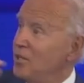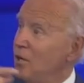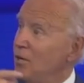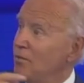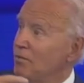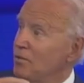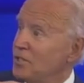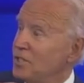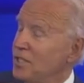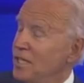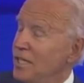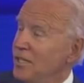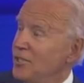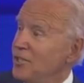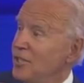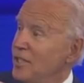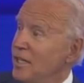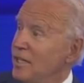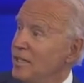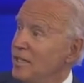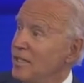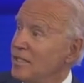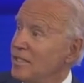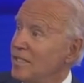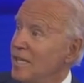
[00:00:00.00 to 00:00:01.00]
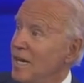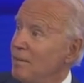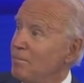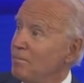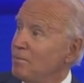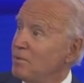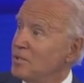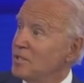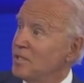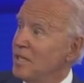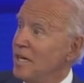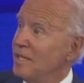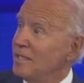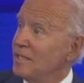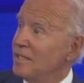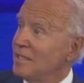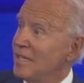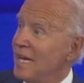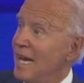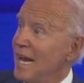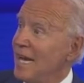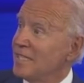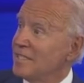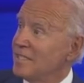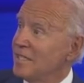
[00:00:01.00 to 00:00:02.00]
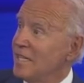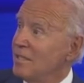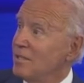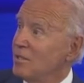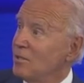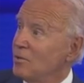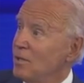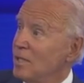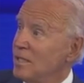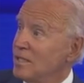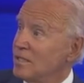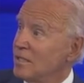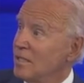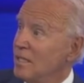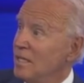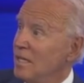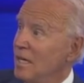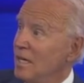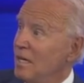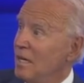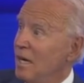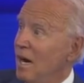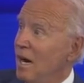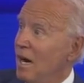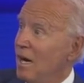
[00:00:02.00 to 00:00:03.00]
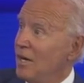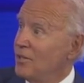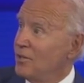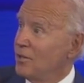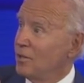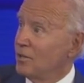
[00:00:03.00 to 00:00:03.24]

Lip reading: it overseas, you get a 10% tax increase on